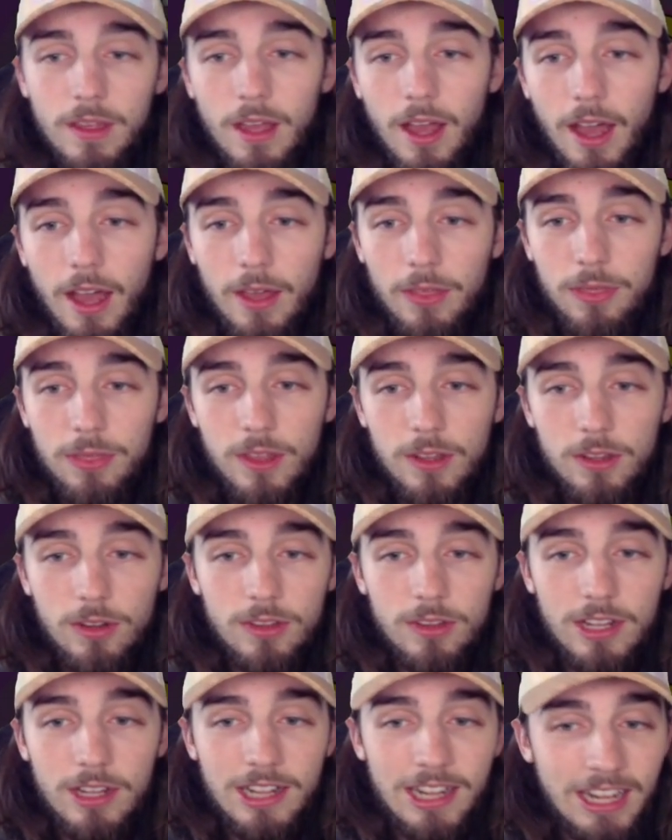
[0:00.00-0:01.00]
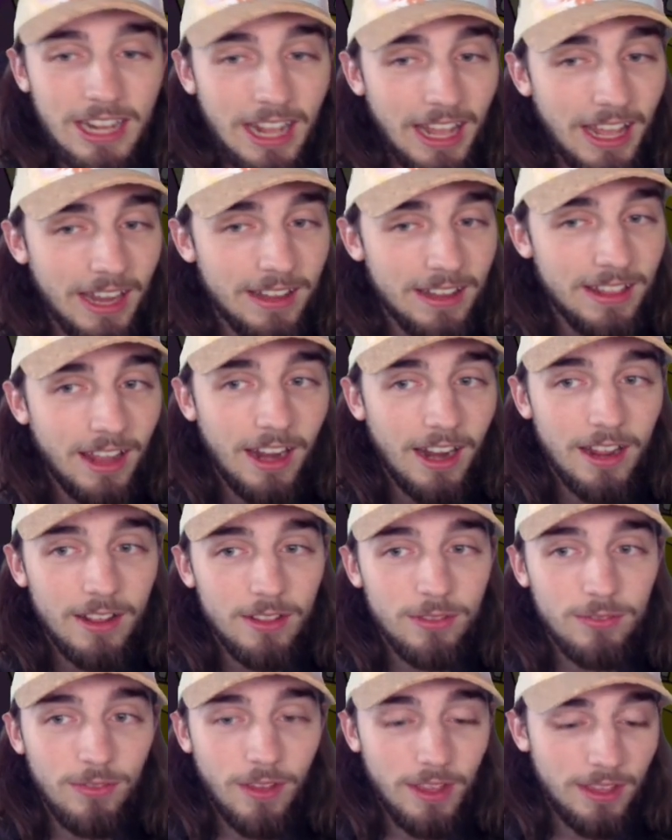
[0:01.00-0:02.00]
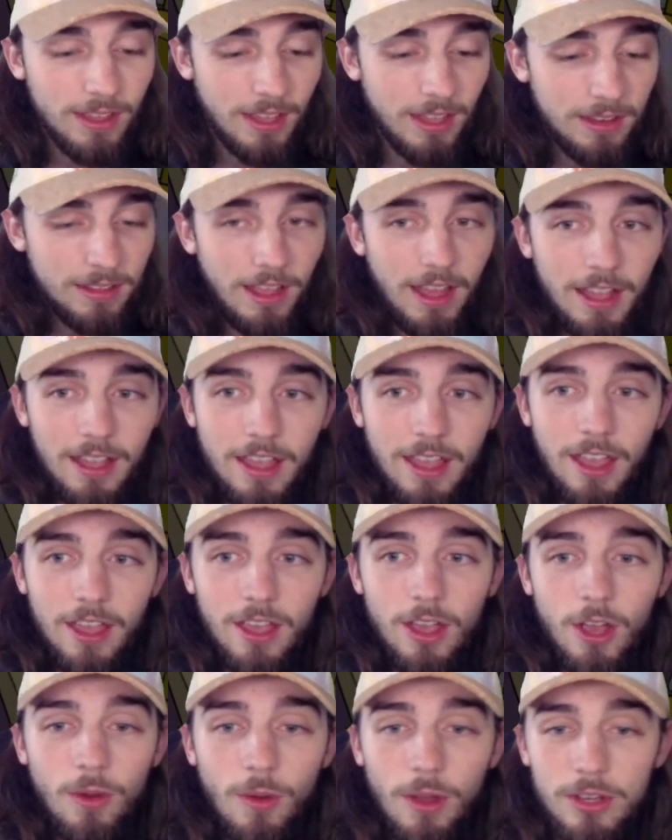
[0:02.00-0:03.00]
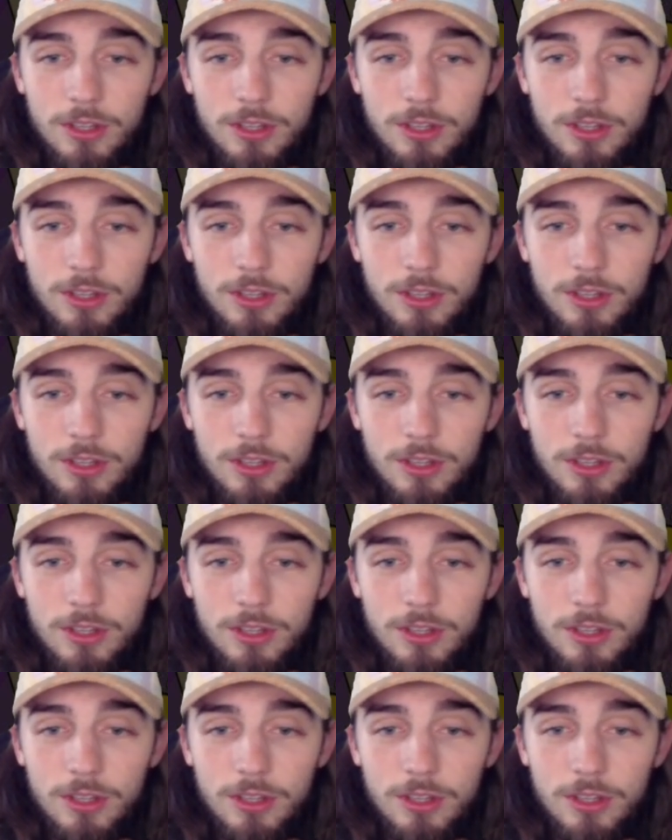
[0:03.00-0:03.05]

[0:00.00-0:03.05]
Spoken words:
I think there's a chance that Ice Fang gets that KO.